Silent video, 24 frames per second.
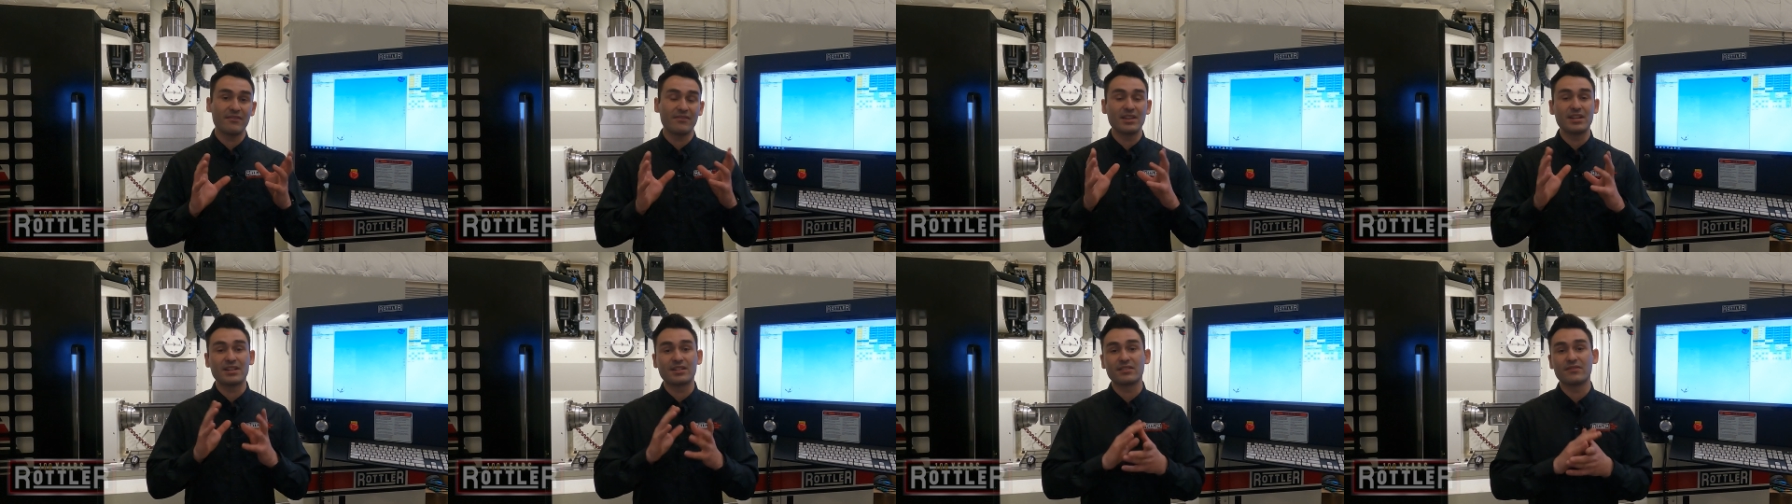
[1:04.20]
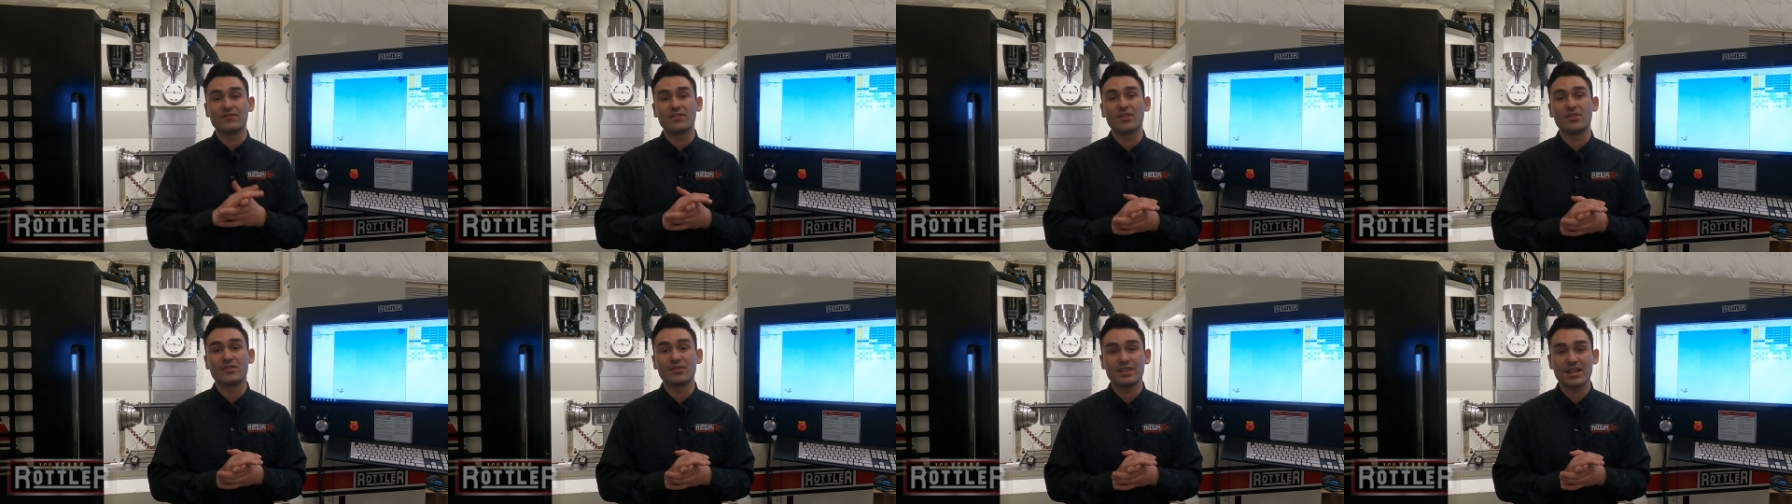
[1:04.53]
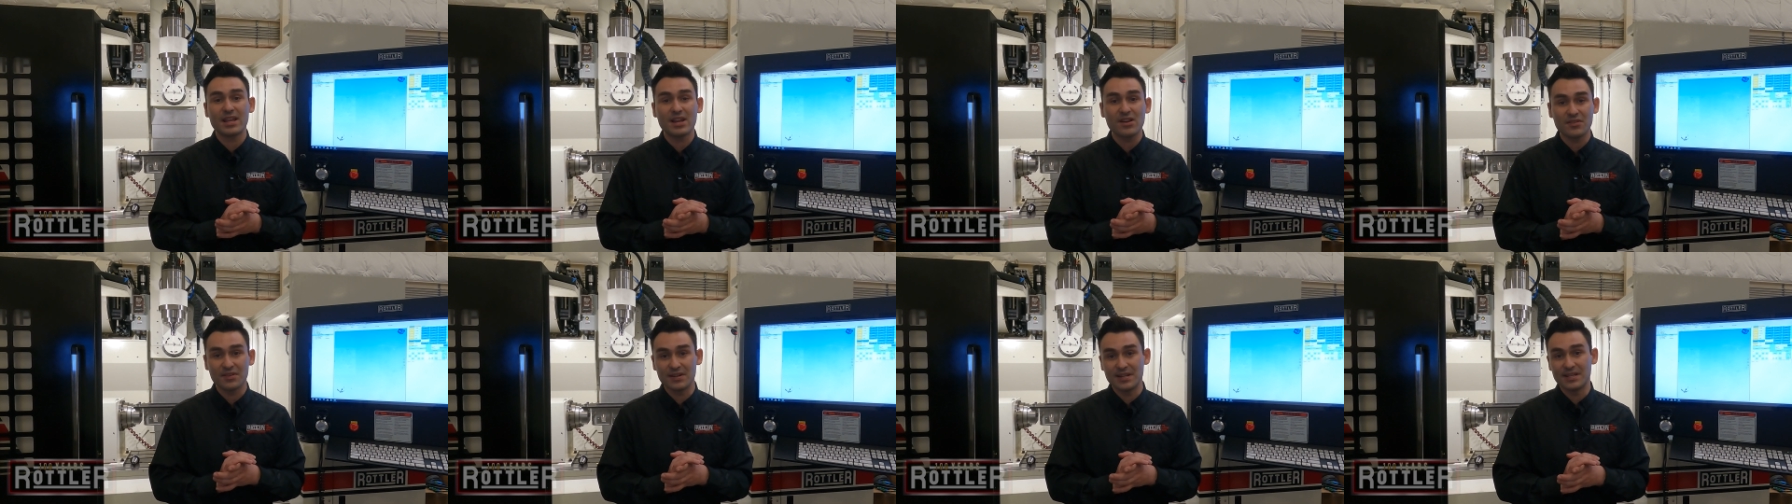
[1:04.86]
of each of those
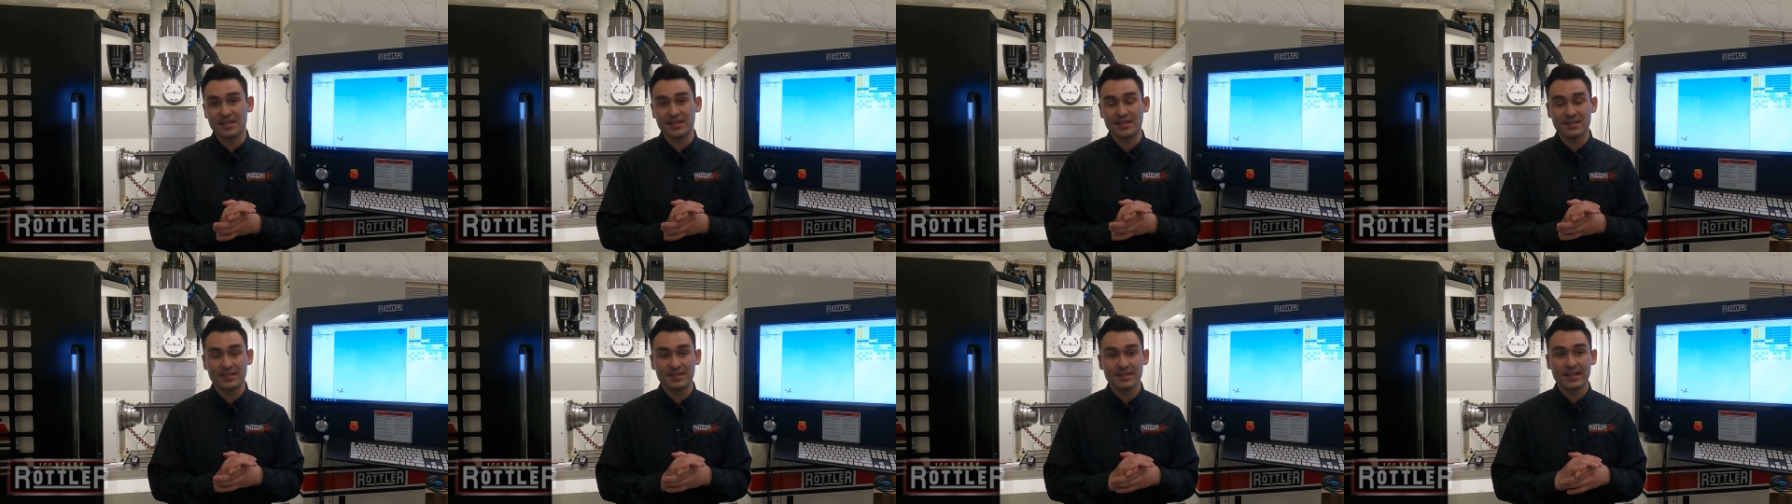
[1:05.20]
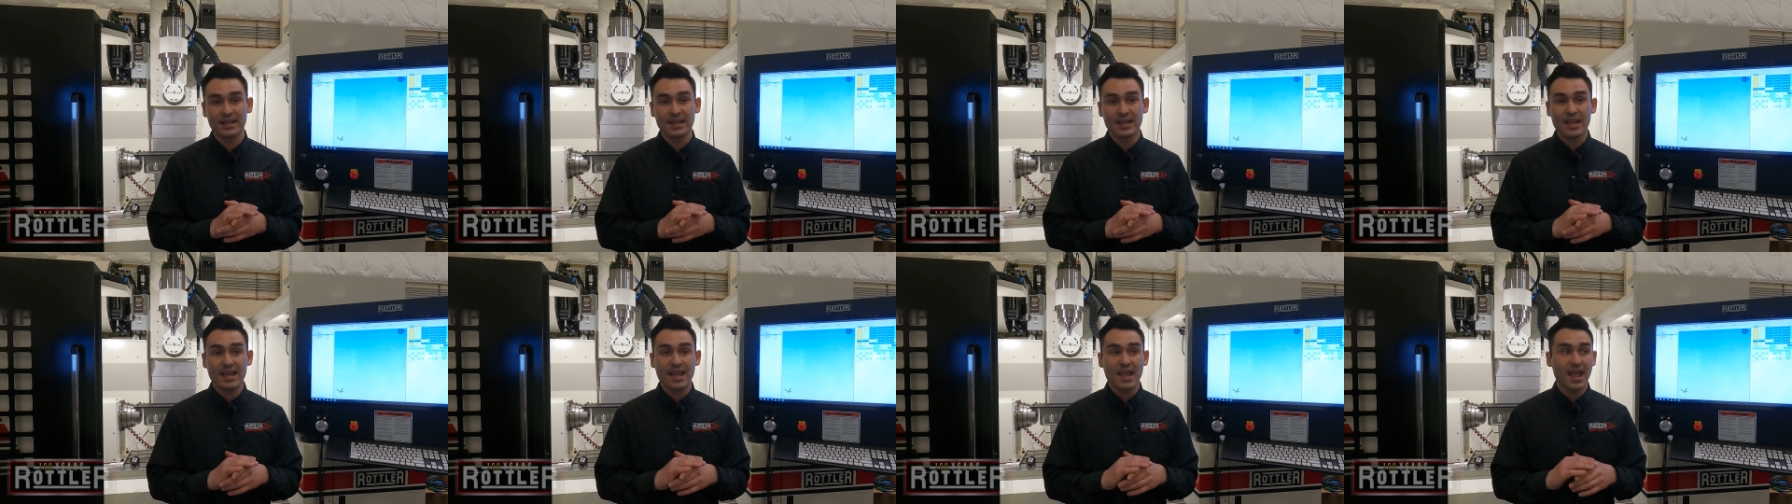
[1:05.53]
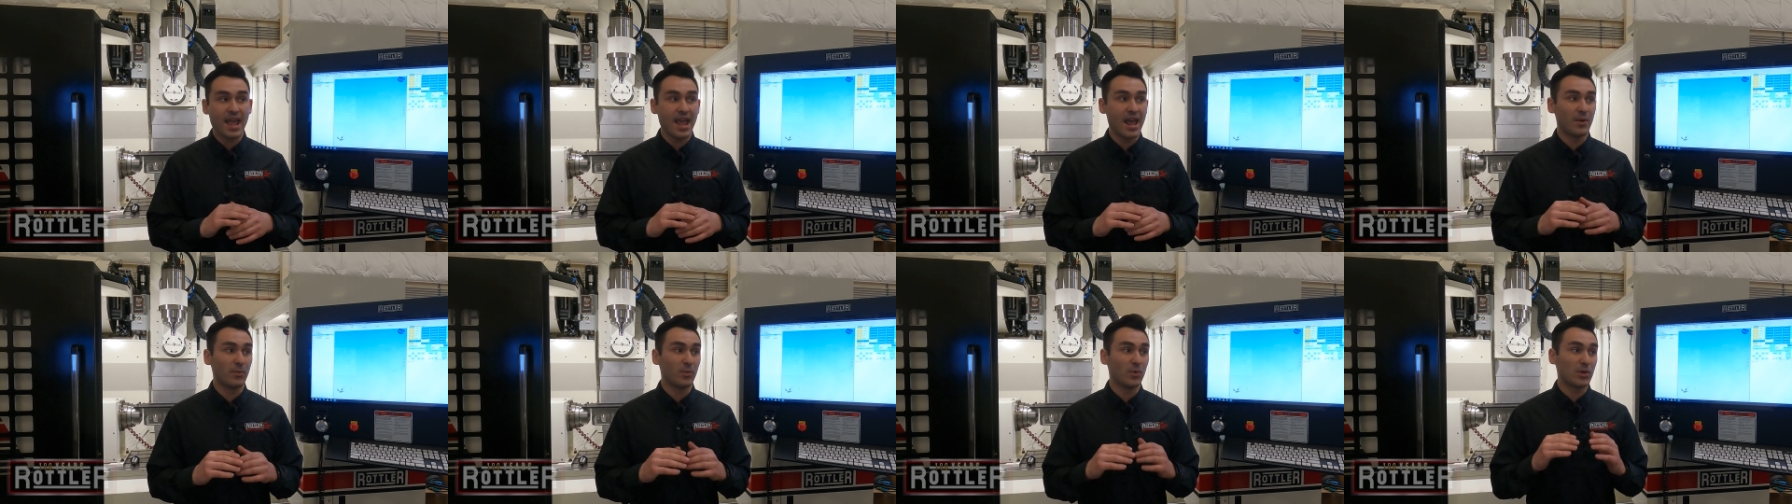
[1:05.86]
areas
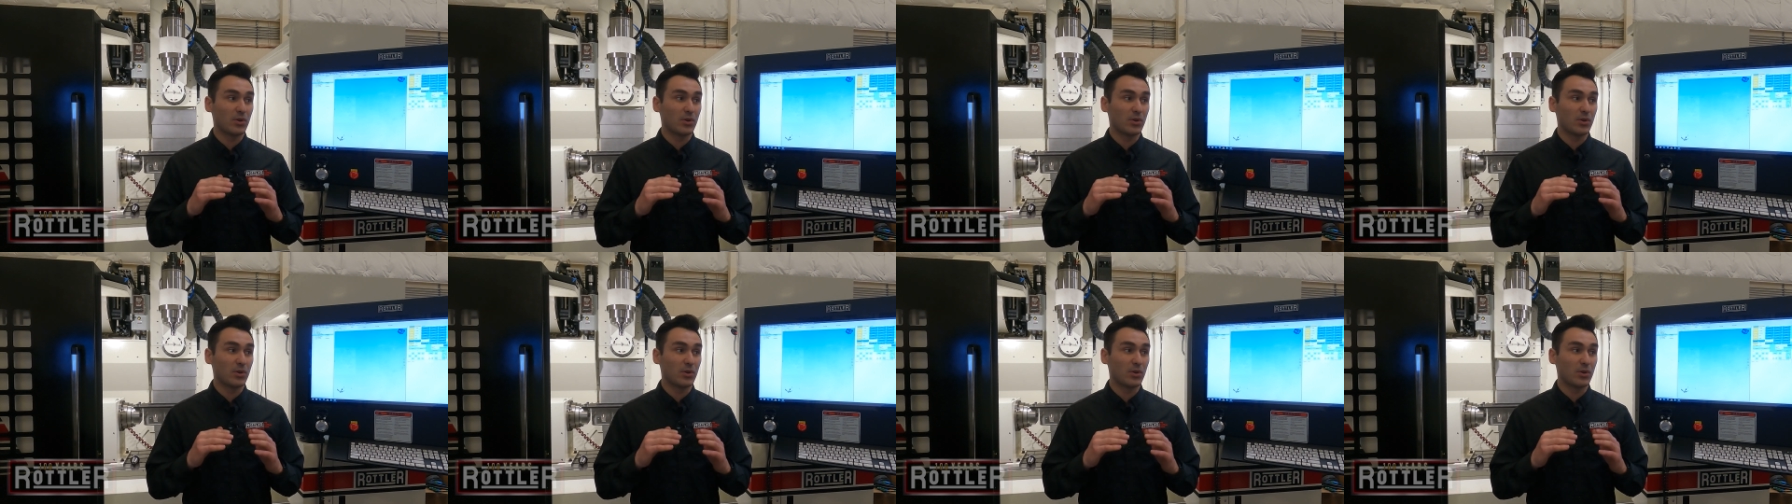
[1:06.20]
and